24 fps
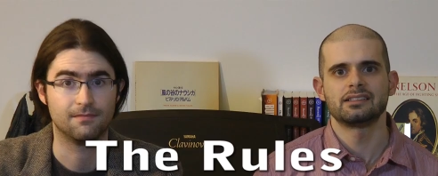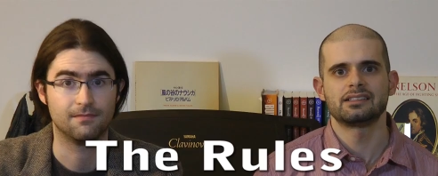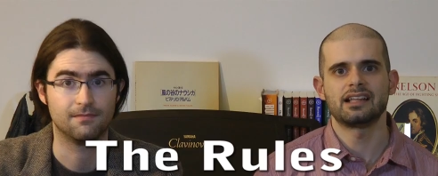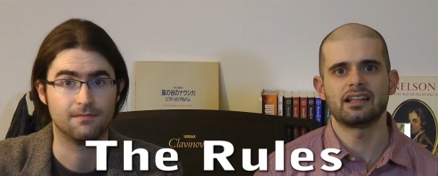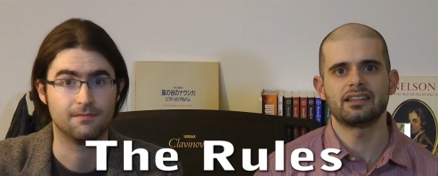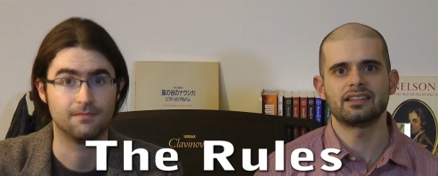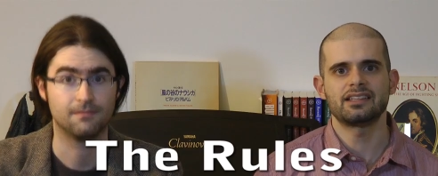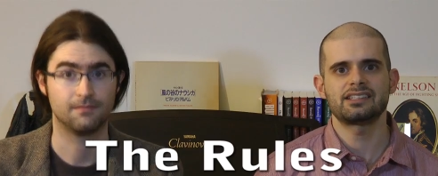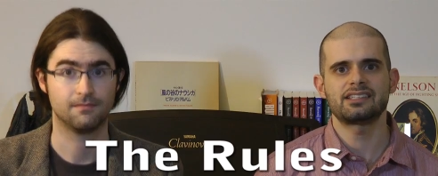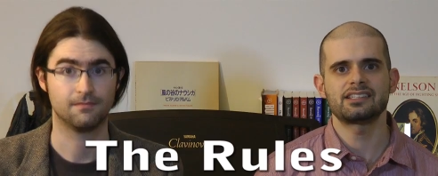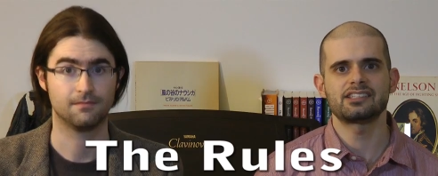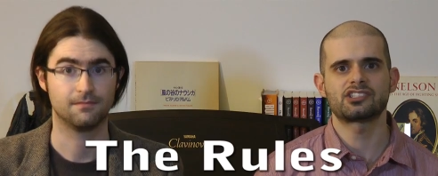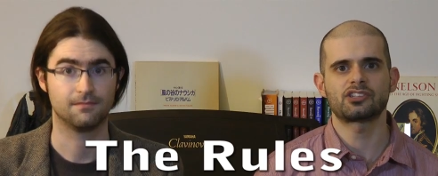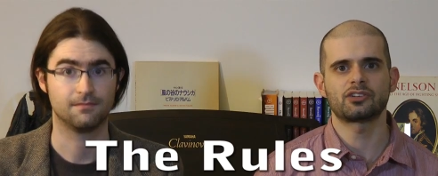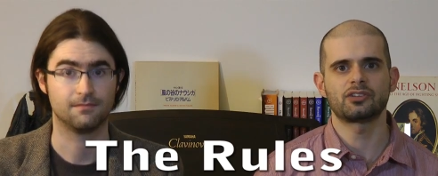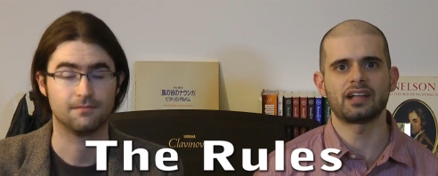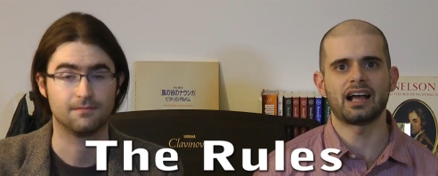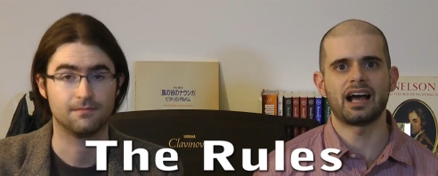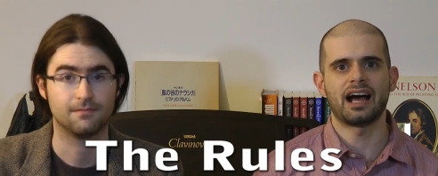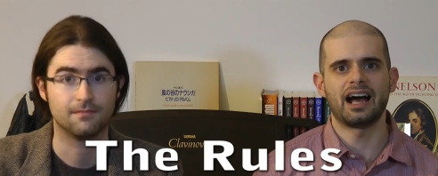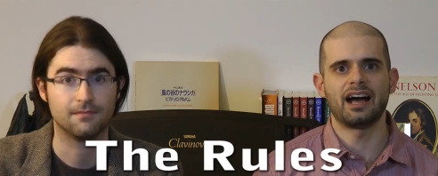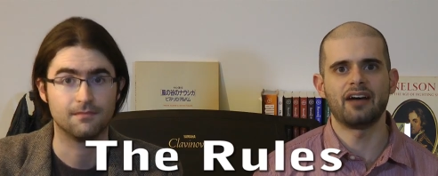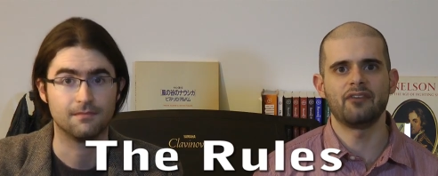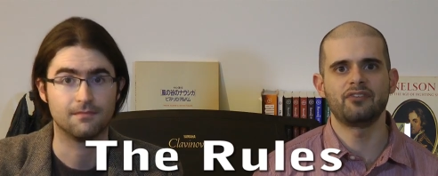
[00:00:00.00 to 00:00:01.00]
Speaker 1: Now, this is sort
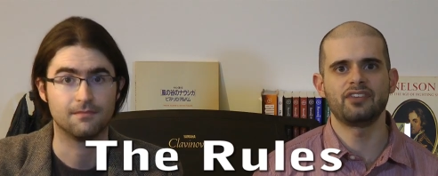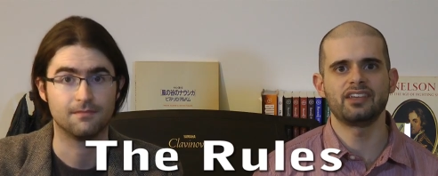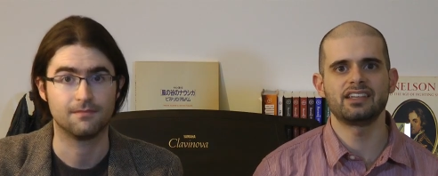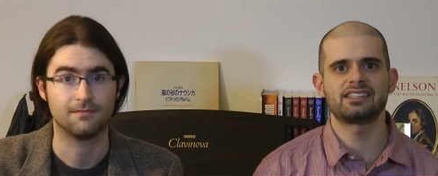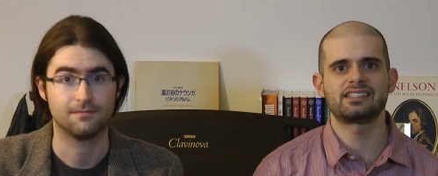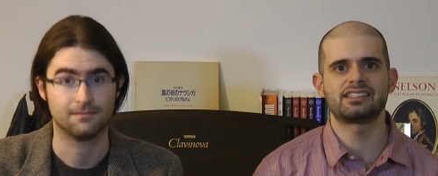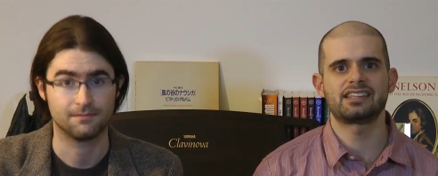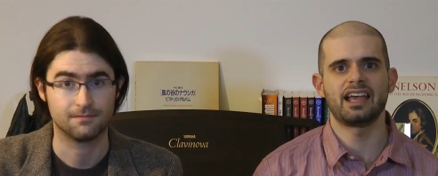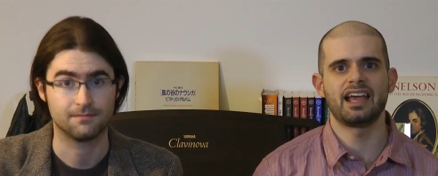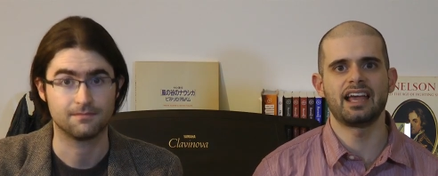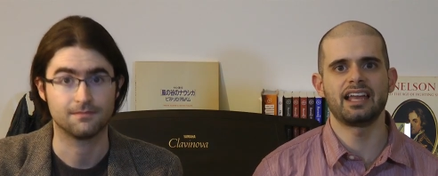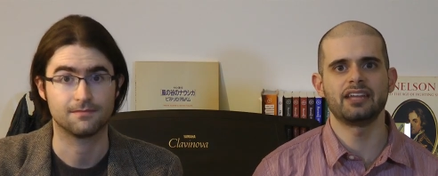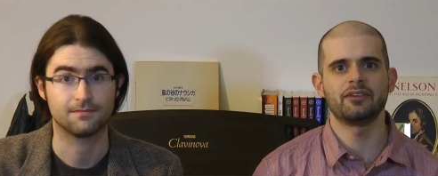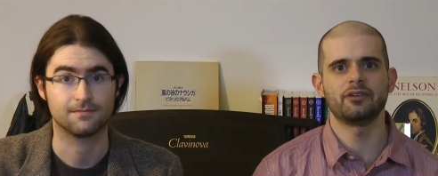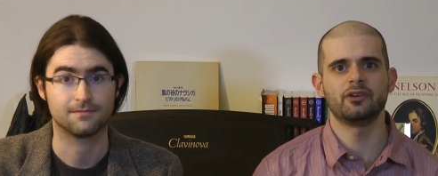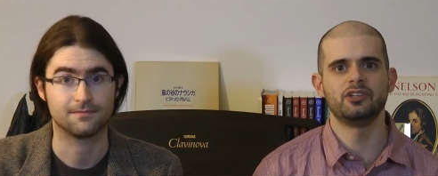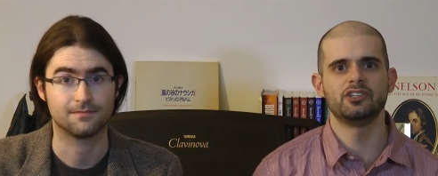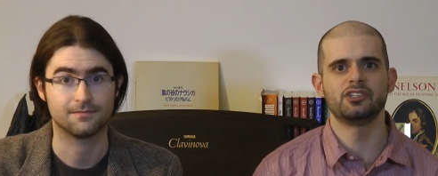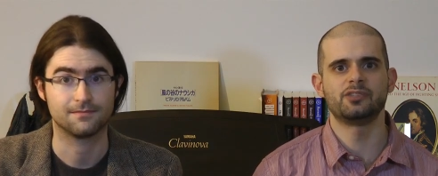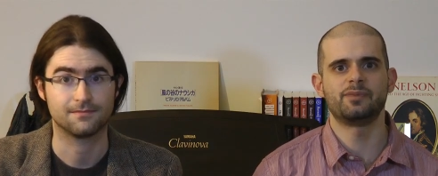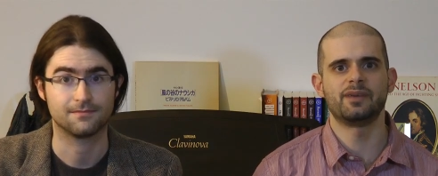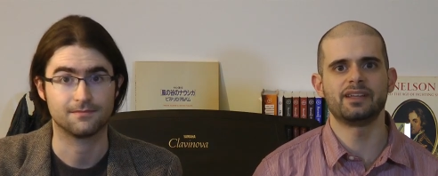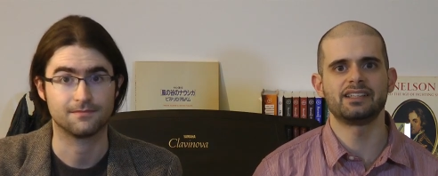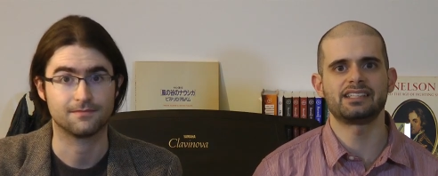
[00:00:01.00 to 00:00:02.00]
of obvious to anyone
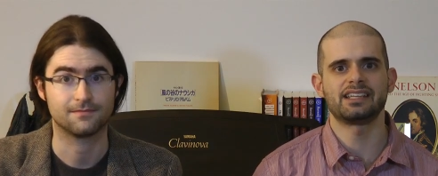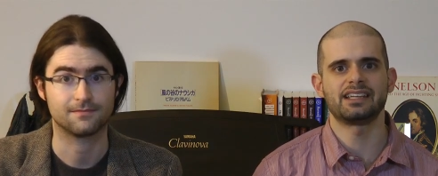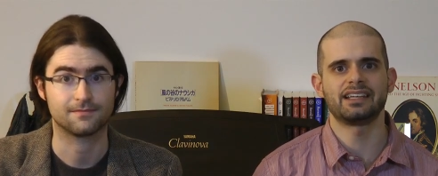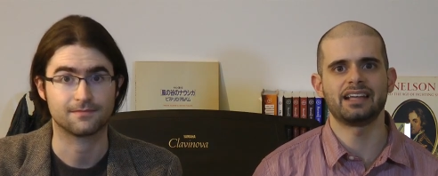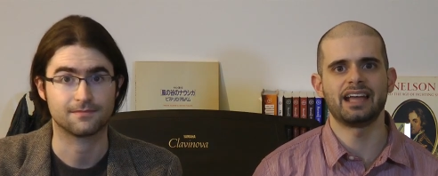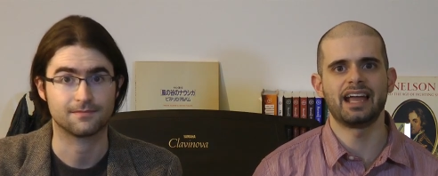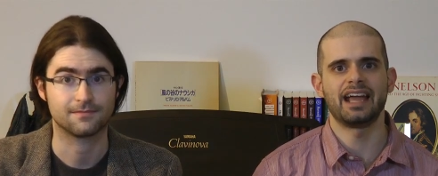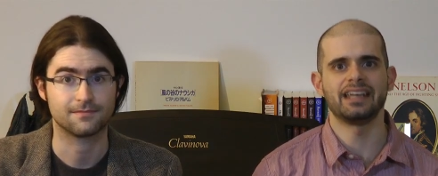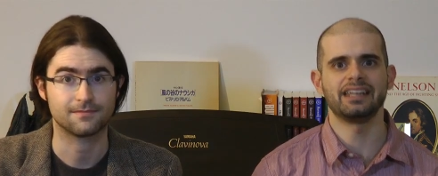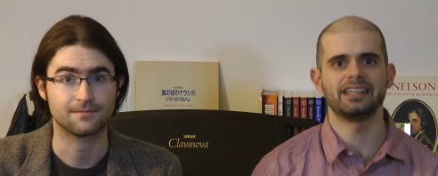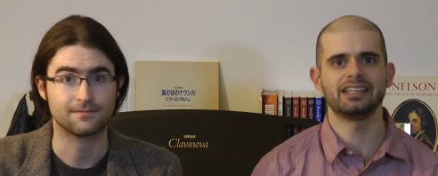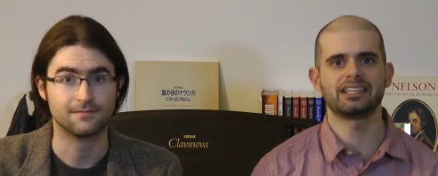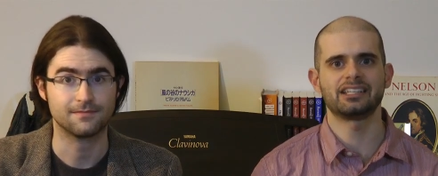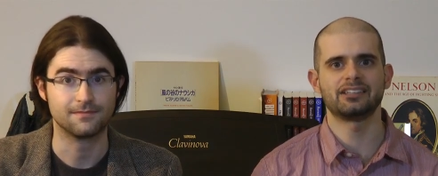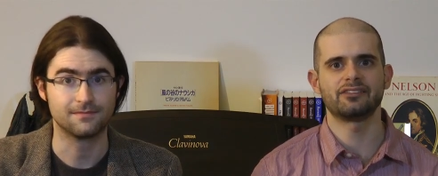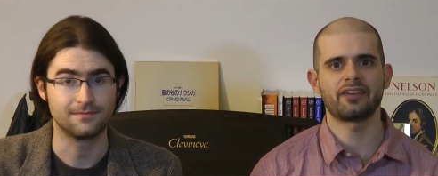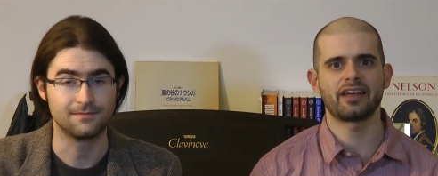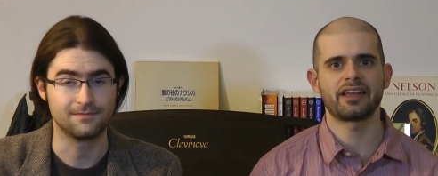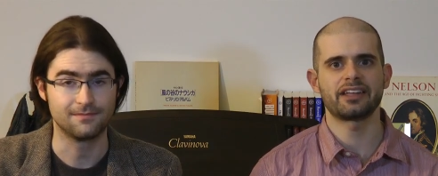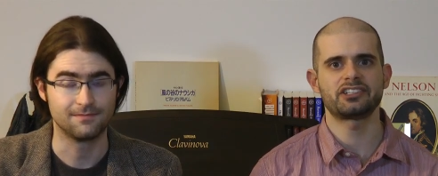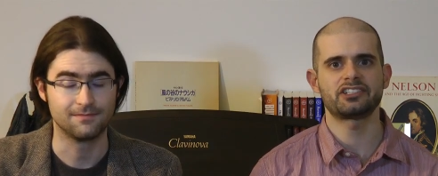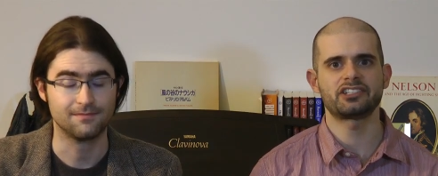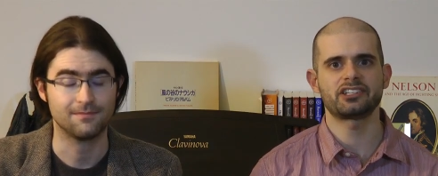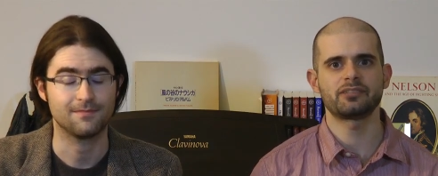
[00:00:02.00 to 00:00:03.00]
who's been to any
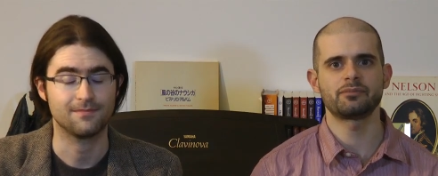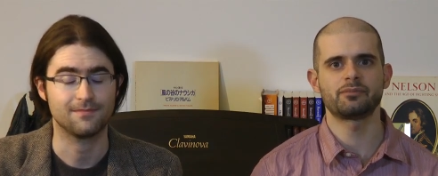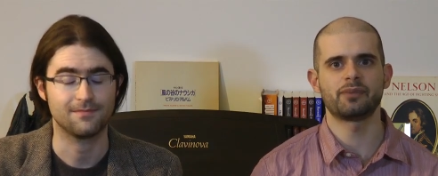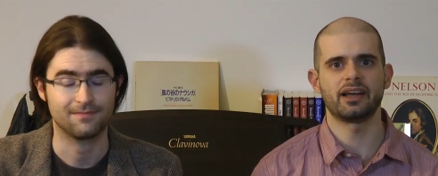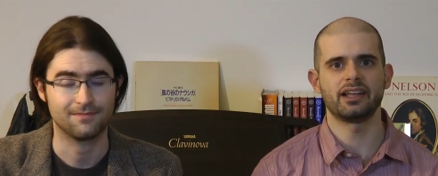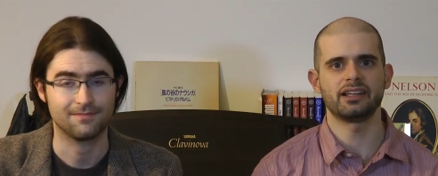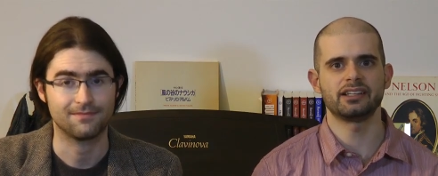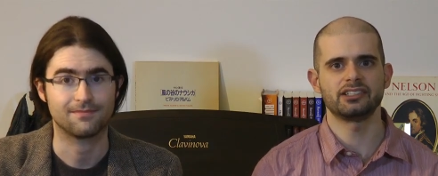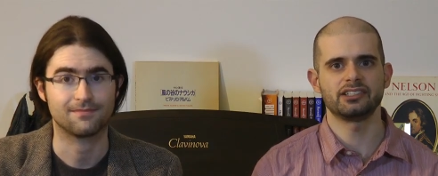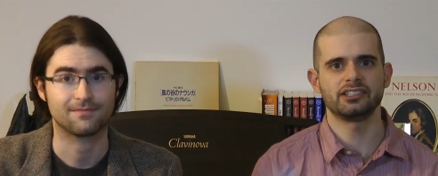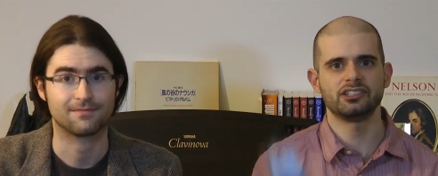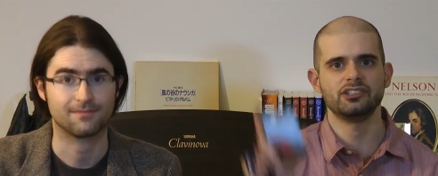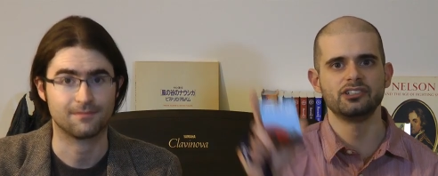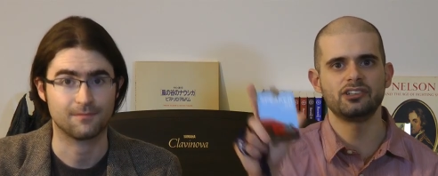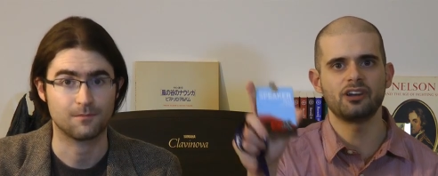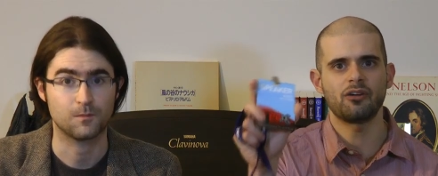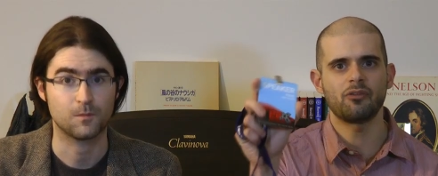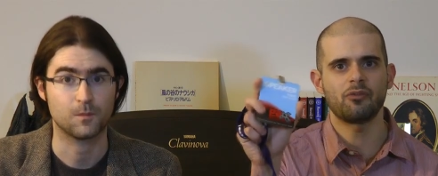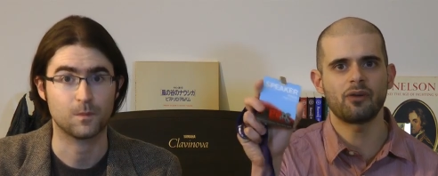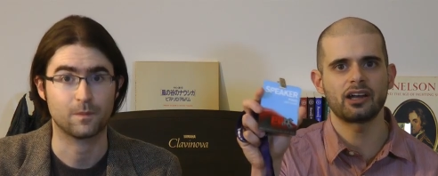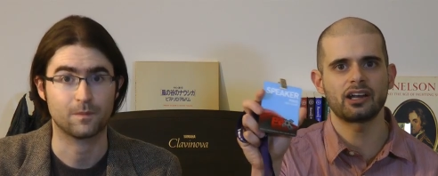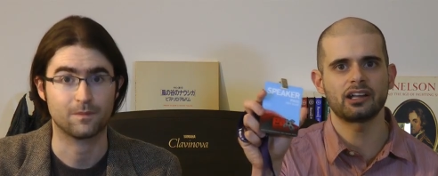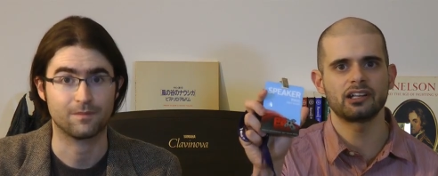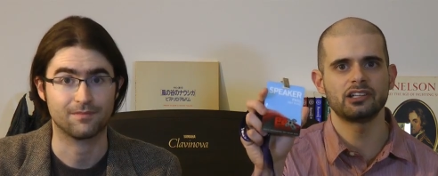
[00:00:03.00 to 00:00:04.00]
convention, but you
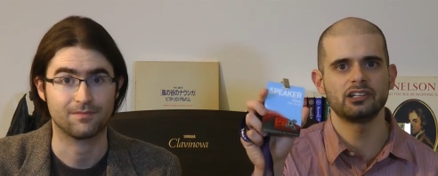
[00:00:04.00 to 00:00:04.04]
don't want